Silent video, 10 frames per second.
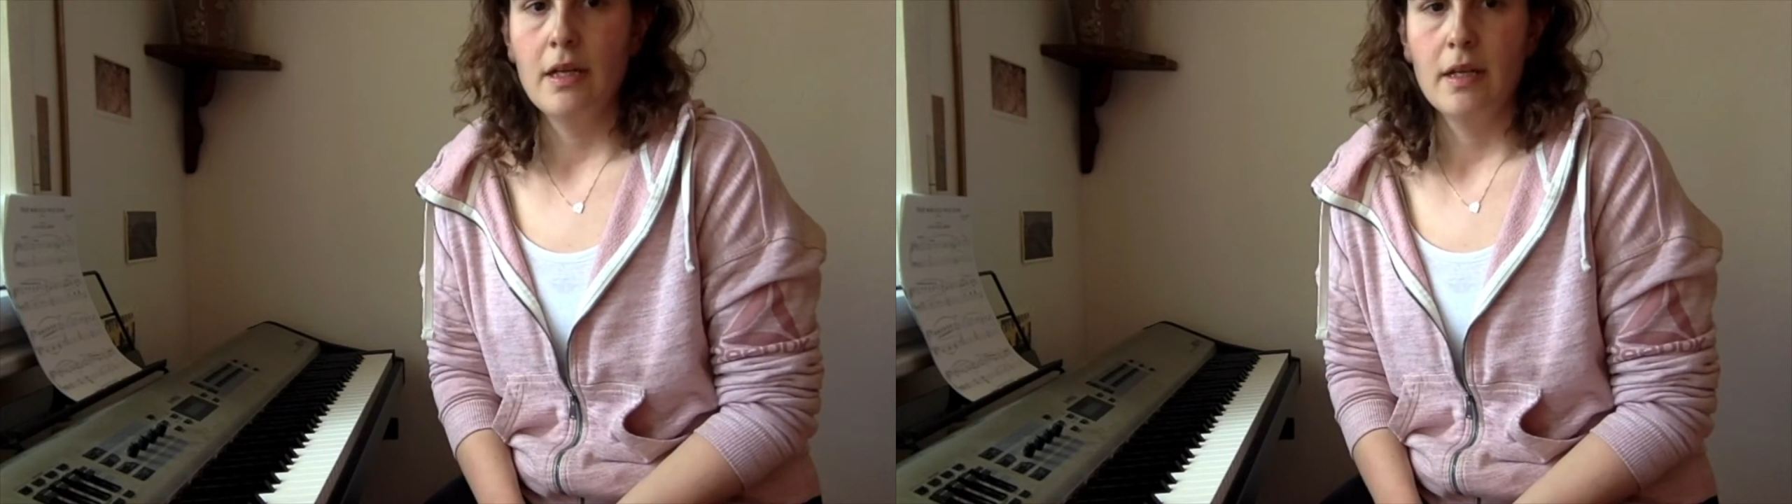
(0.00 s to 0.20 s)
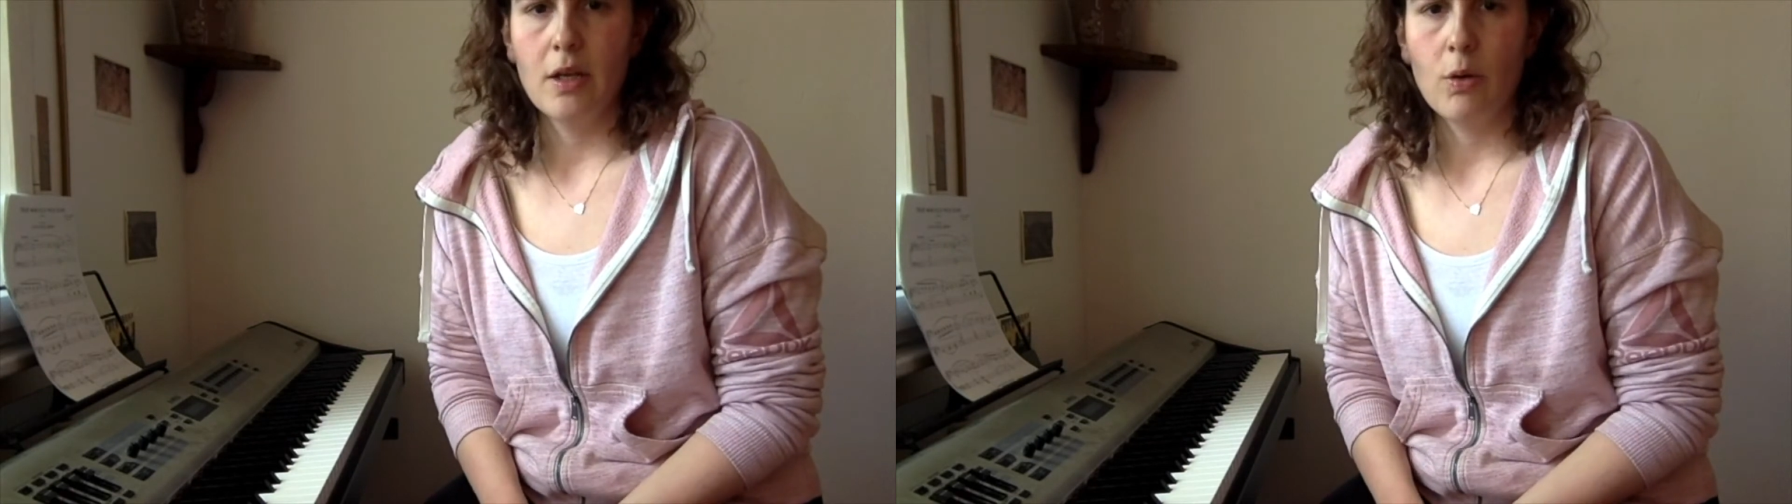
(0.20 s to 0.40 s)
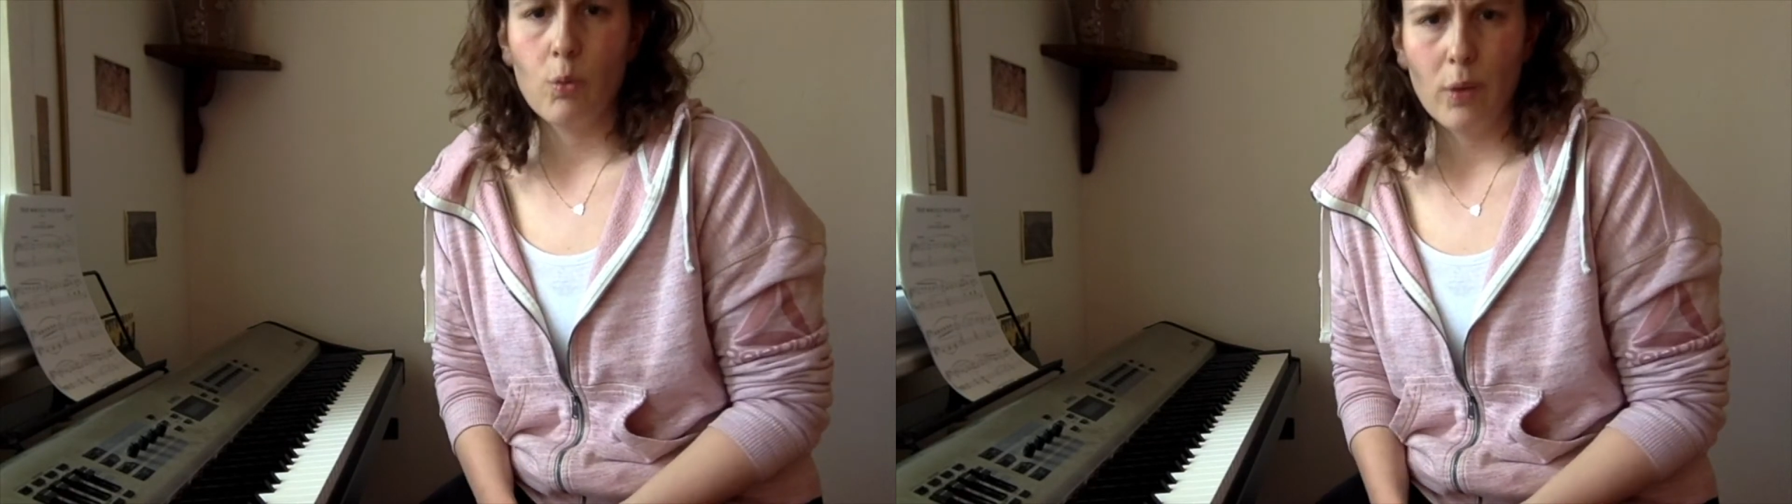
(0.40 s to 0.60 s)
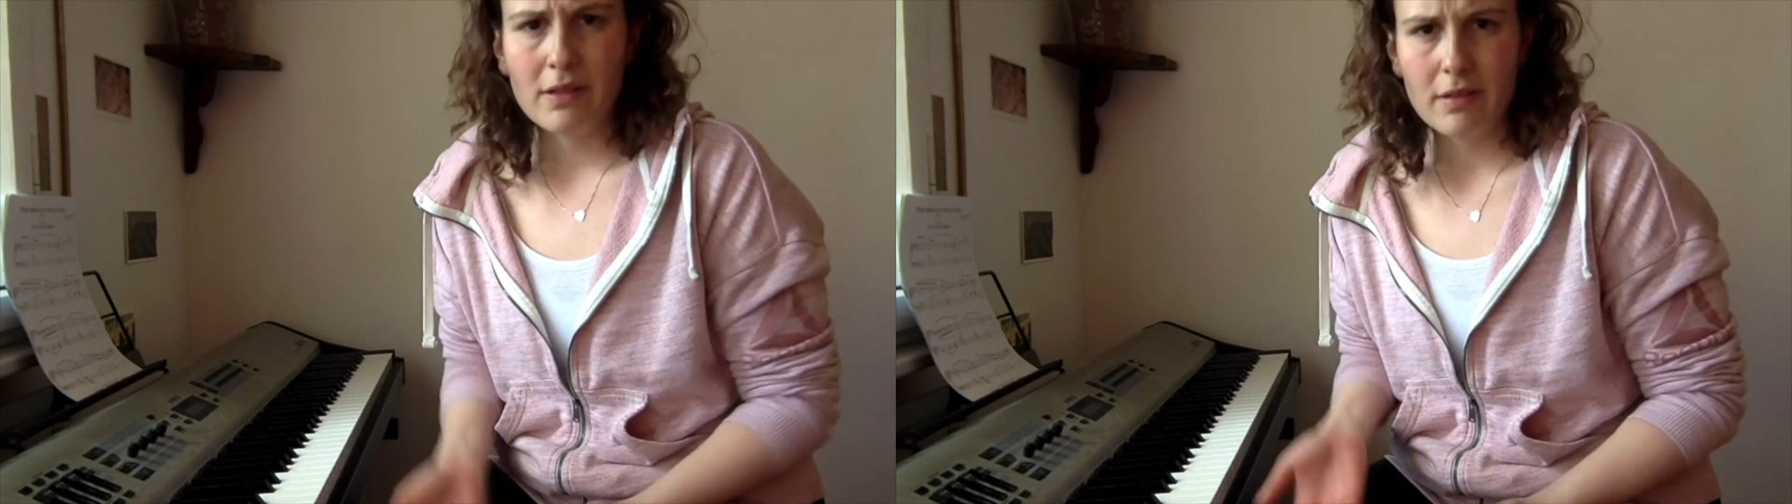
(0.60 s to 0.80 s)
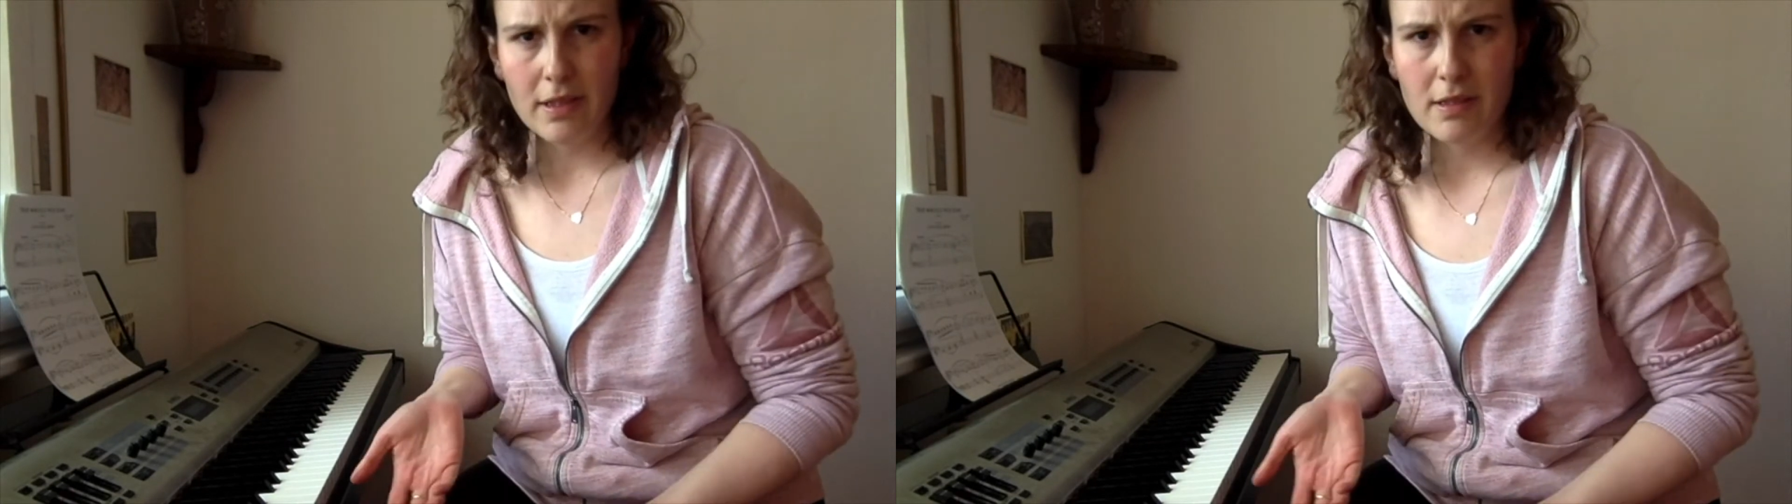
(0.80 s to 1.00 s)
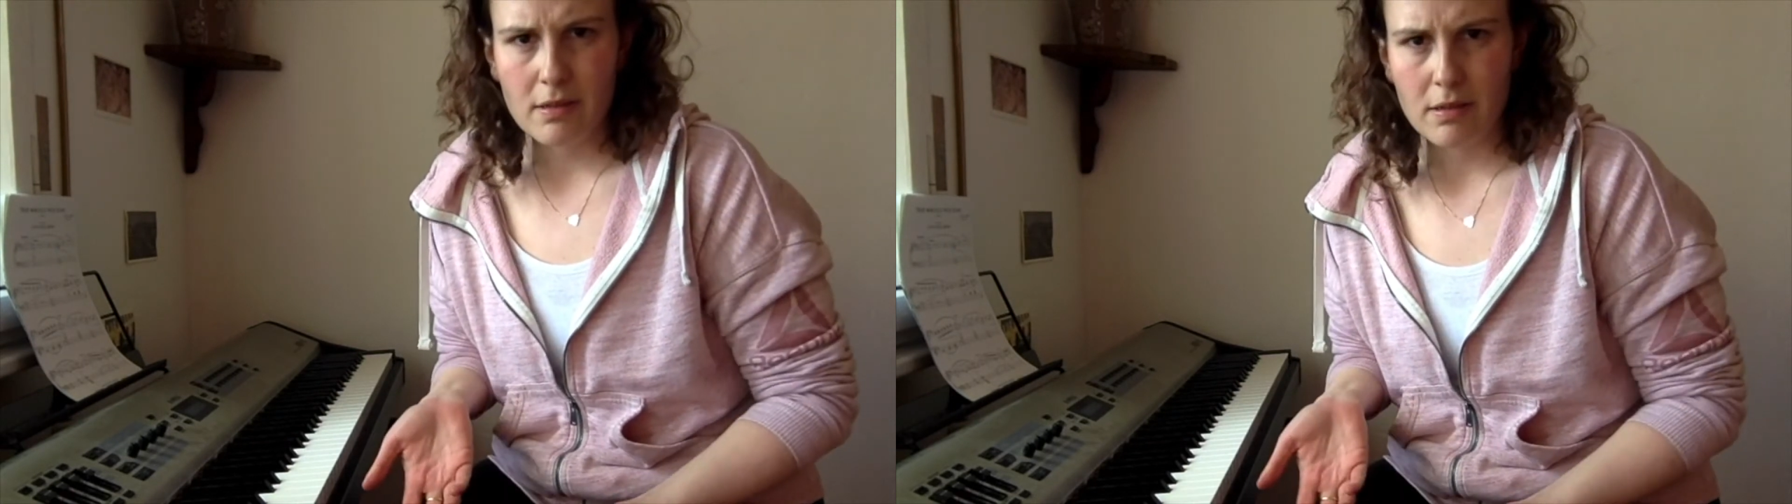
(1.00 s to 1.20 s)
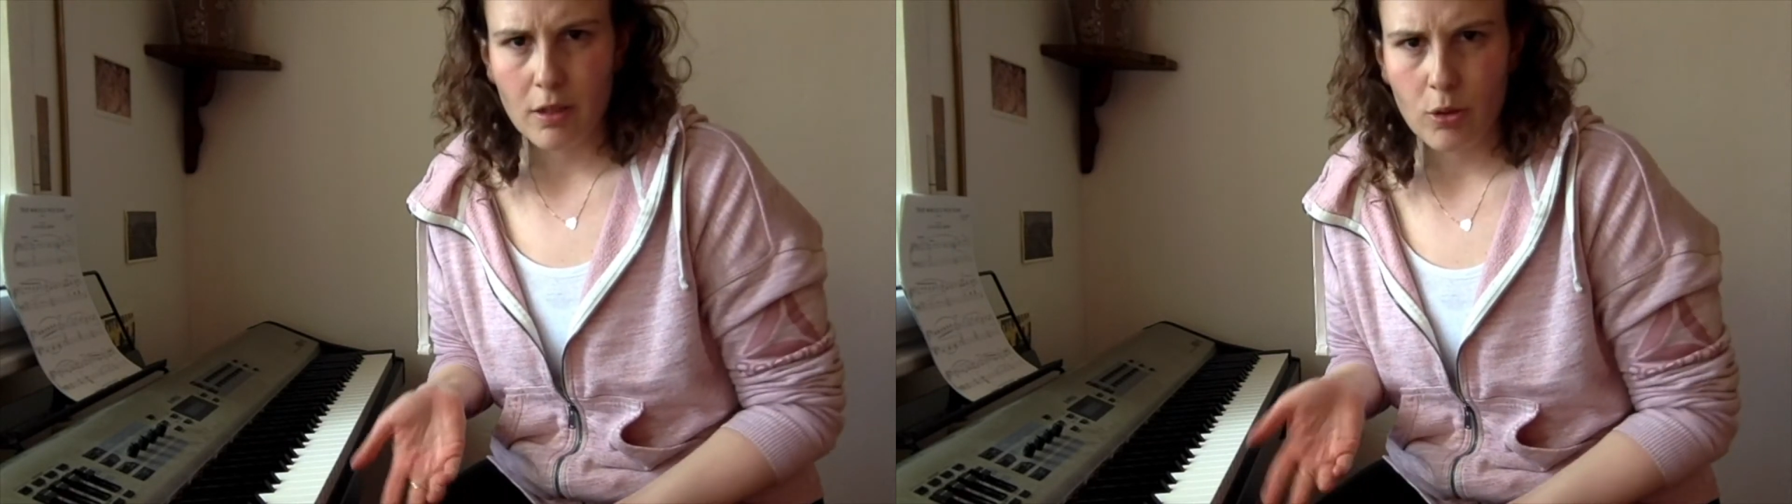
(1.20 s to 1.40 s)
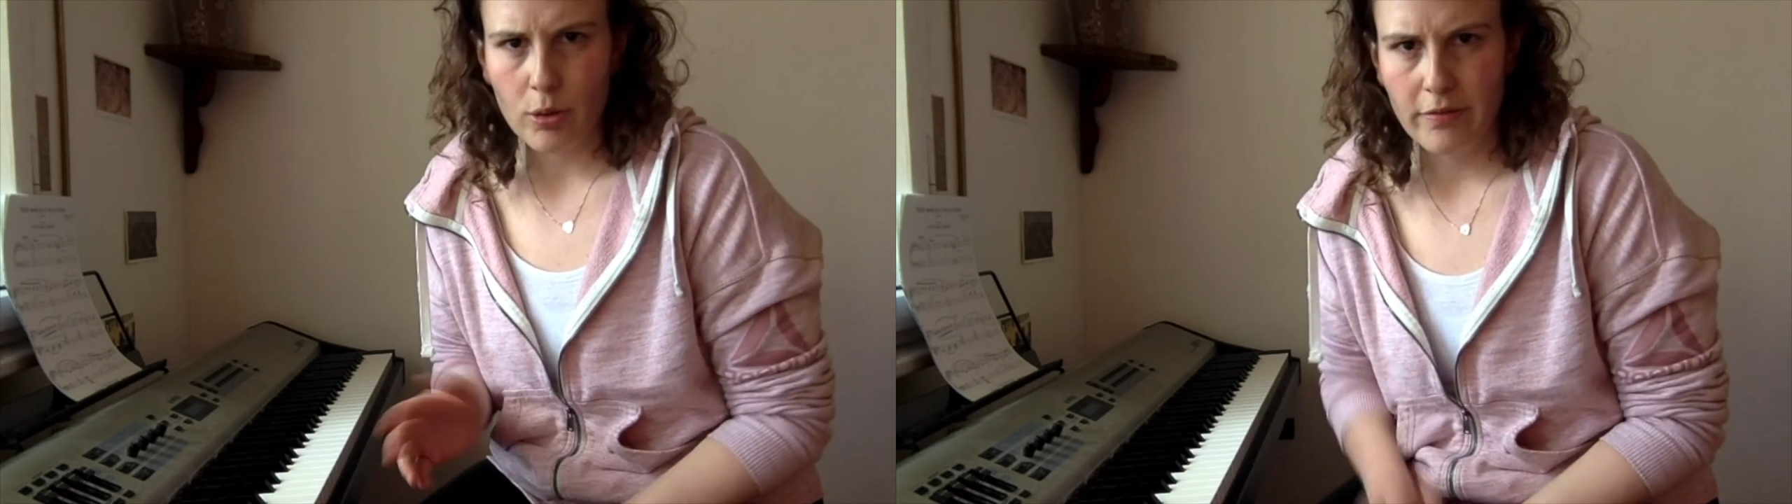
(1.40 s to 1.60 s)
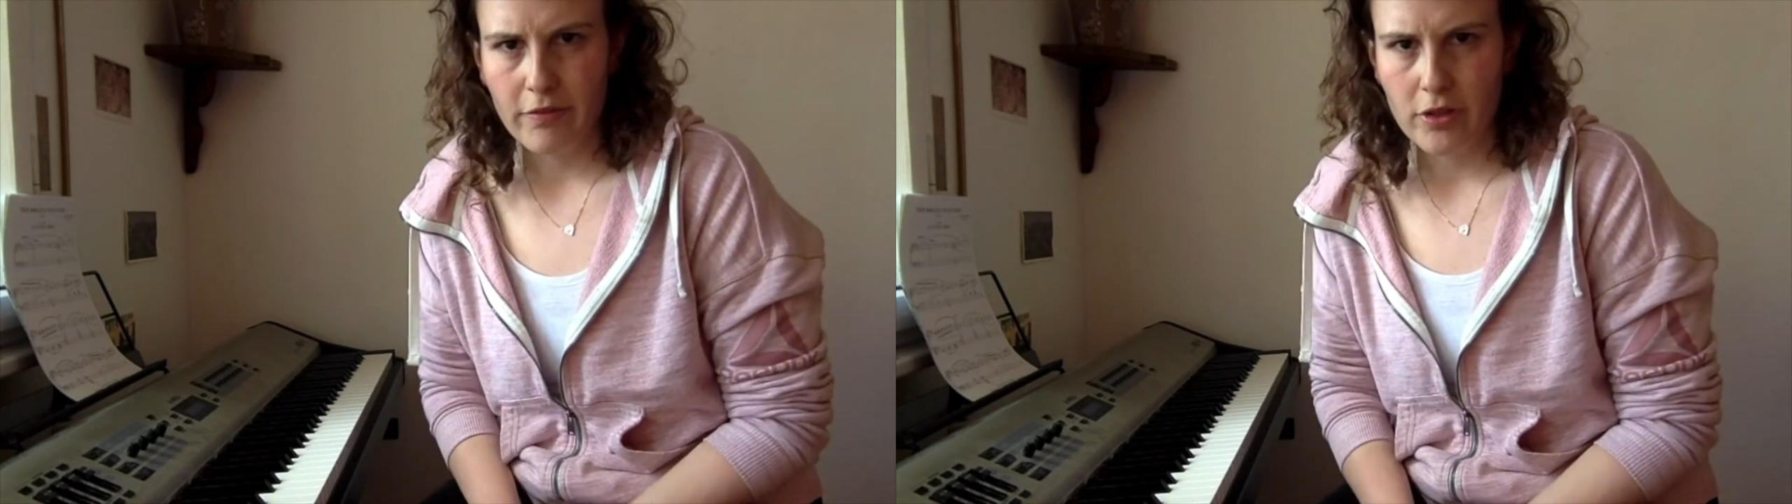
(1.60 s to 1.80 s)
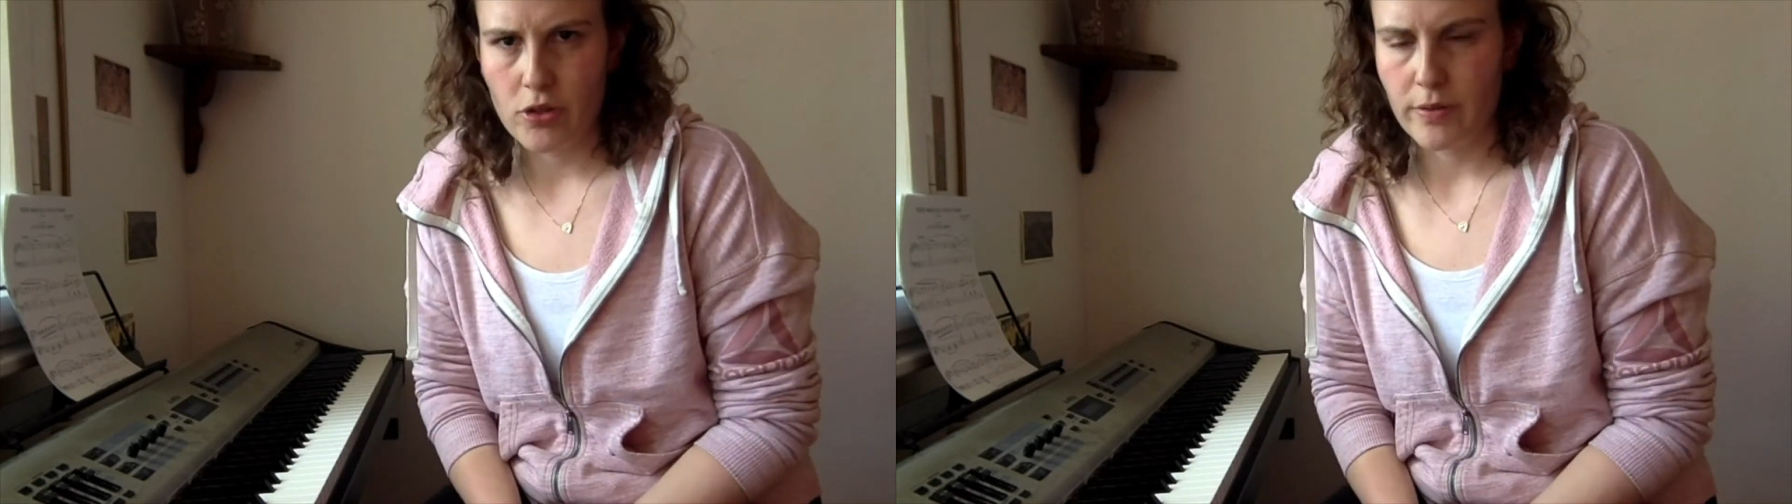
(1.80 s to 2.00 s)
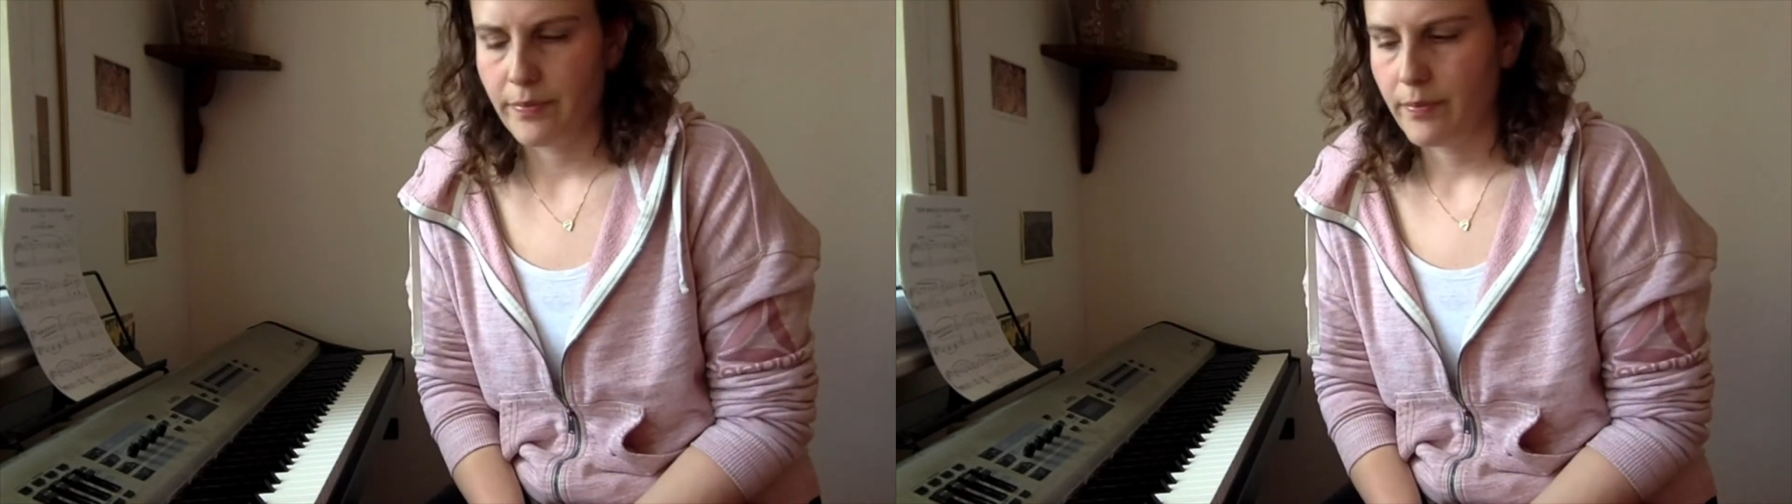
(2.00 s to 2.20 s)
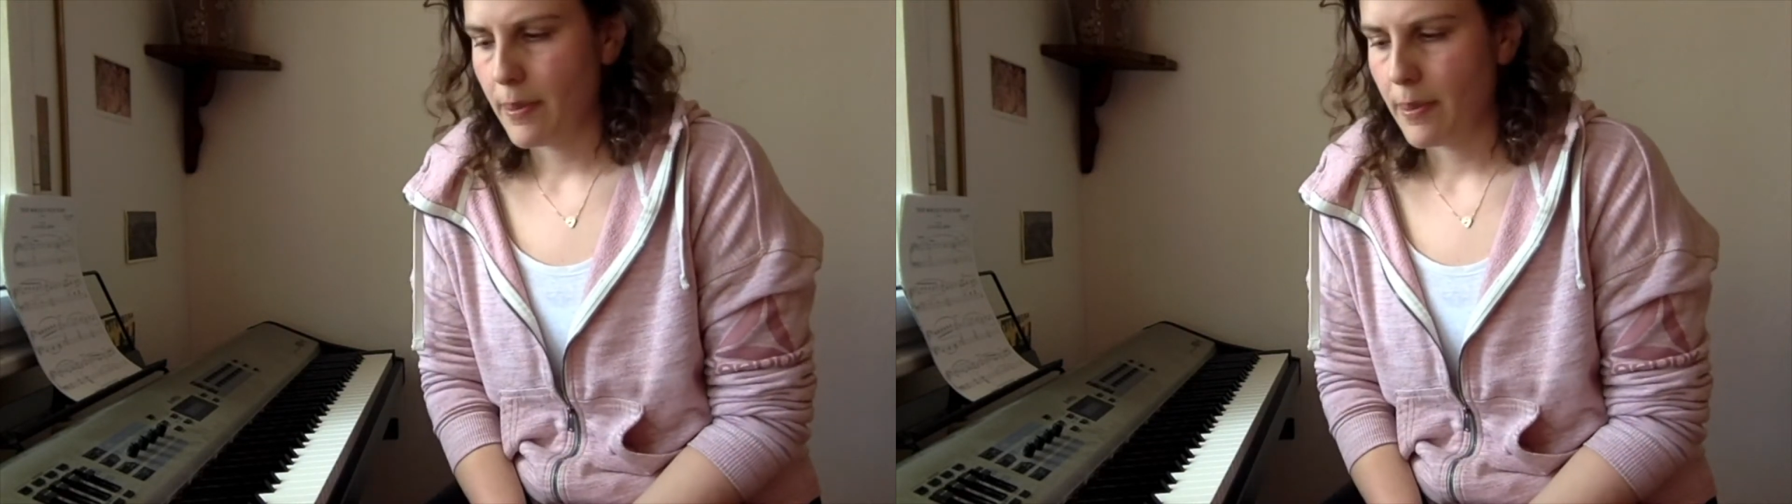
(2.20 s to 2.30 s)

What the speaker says: Now, what is a chord inversion?